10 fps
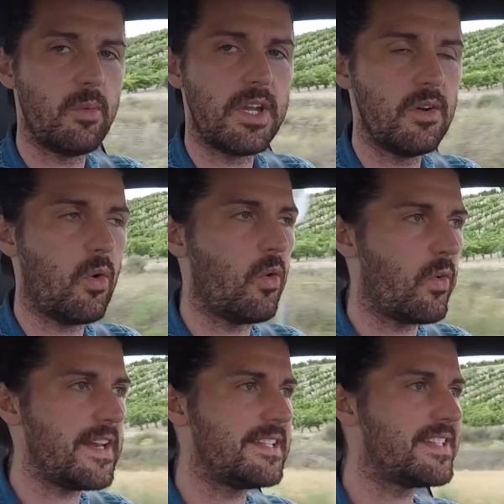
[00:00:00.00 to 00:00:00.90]
we can
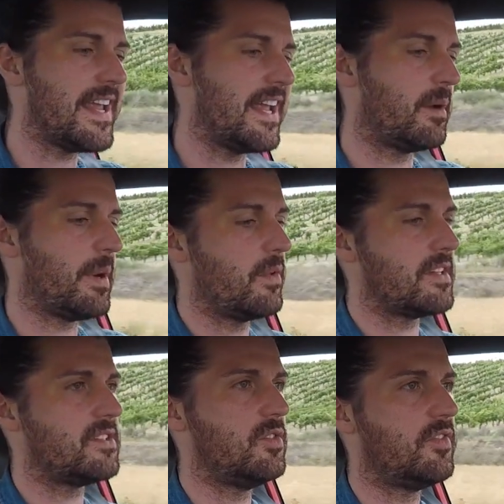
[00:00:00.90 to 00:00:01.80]
already say about
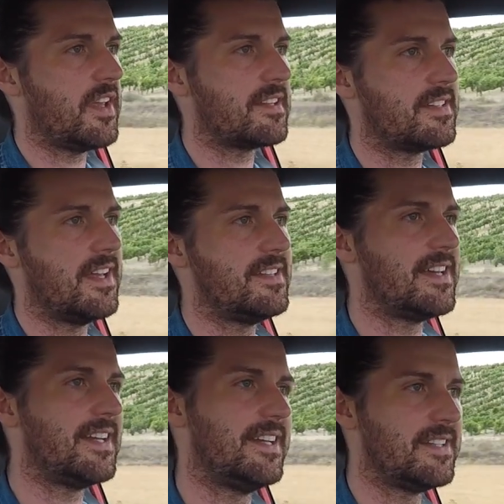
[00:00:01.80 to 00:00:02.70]
this new Fiesta is
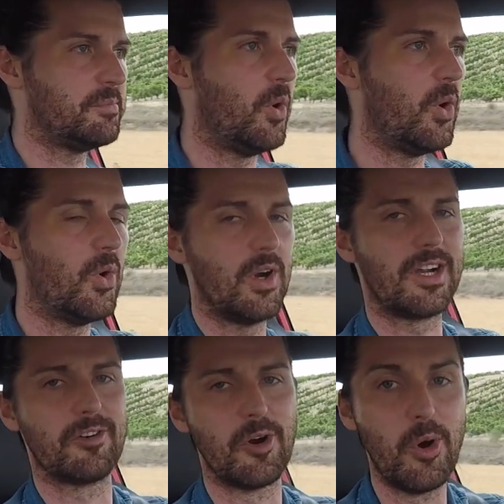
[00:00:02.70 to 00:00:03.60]
that it is more
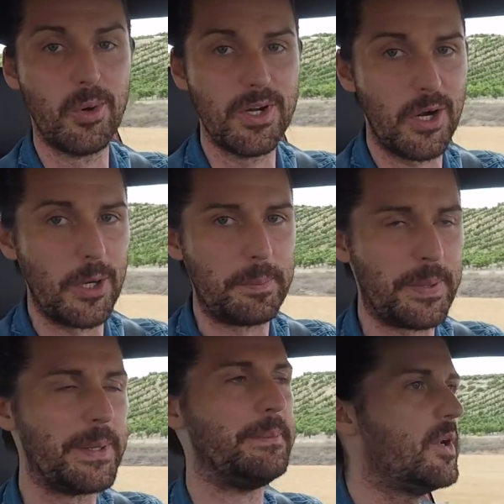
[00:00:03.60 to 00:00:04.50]
grown up,
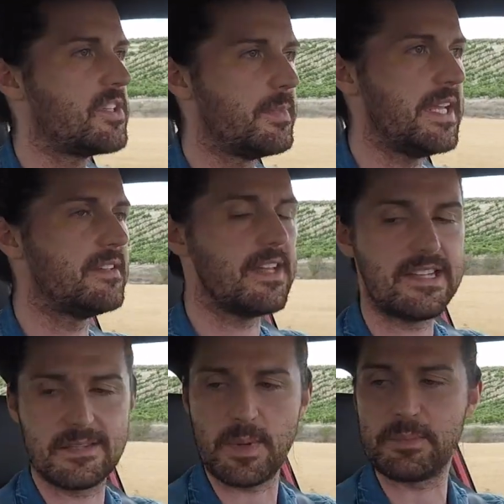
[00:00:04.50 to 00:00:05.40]
which means
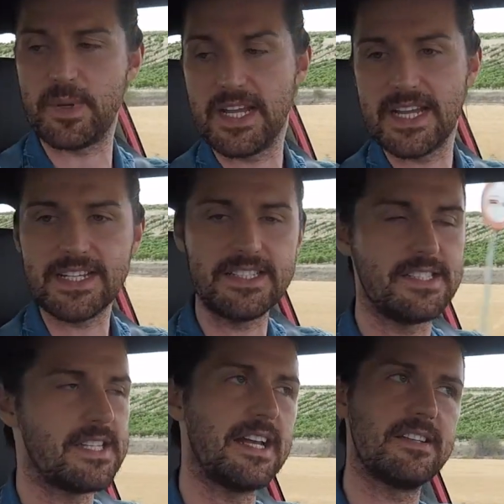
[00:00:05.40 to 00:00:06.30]
it's a bit bigger. You can
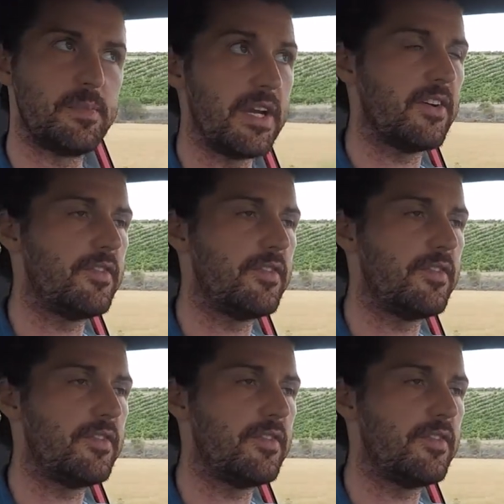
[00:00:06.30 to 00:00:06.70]
tell it's bigger, it